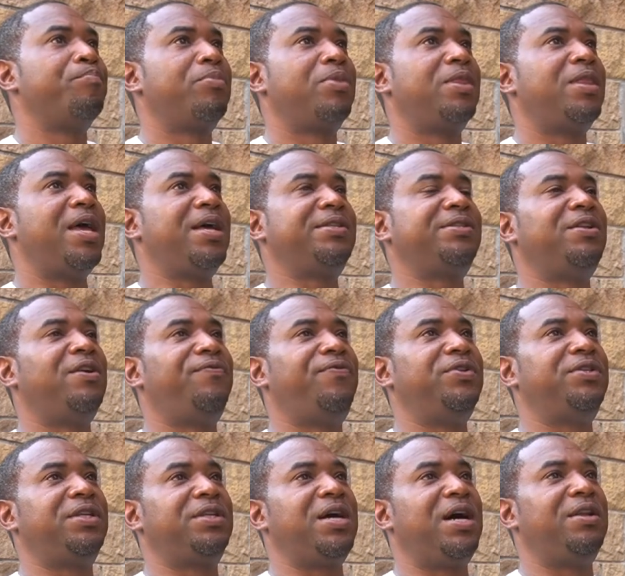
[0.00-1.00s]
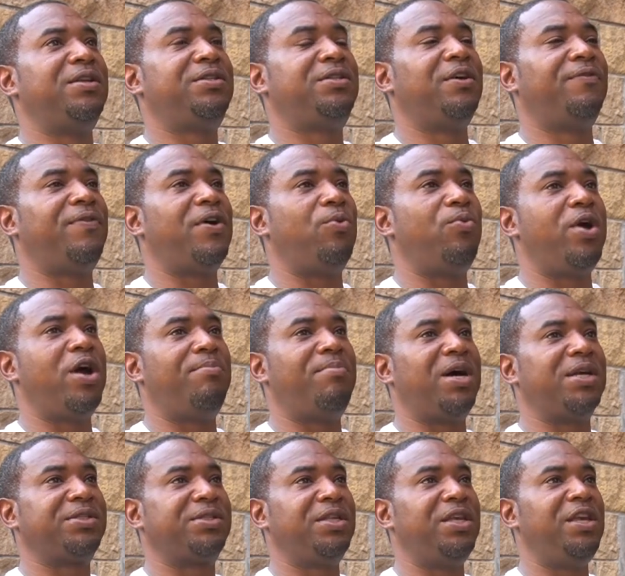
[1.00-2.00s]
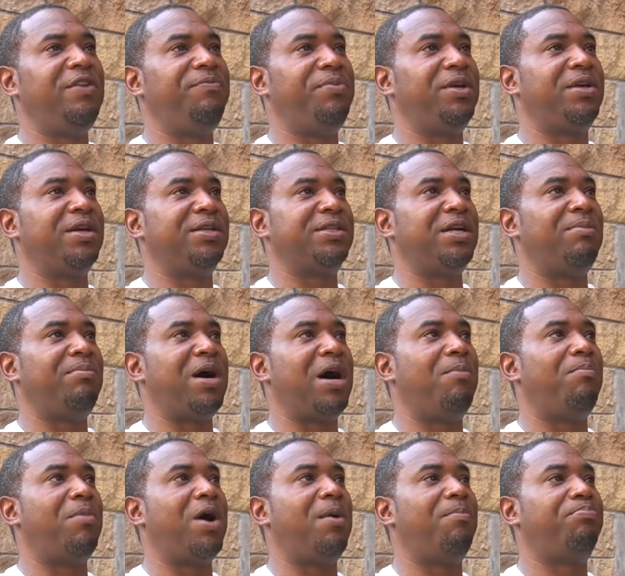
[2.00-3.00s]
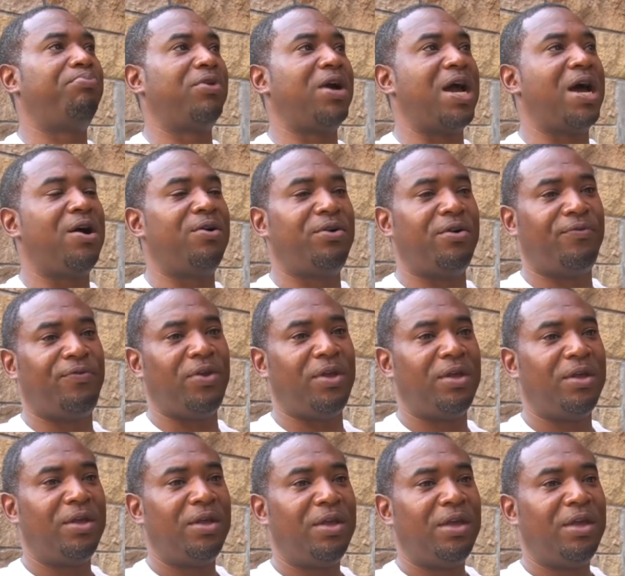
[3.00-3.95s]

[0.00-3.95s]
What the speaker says: that stuff is the kind of stuff I wear on my sleeve because I'm proud of it.